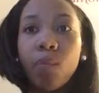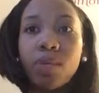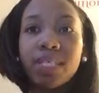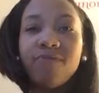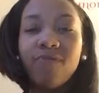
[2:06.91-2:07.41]

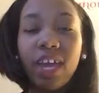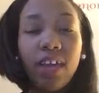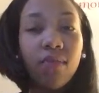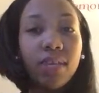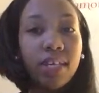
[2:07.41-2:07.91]
was
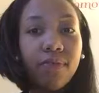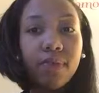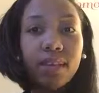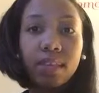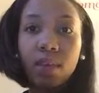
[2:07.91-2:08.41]
very
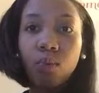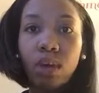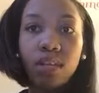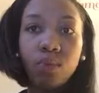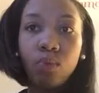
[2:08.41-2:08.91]
different than what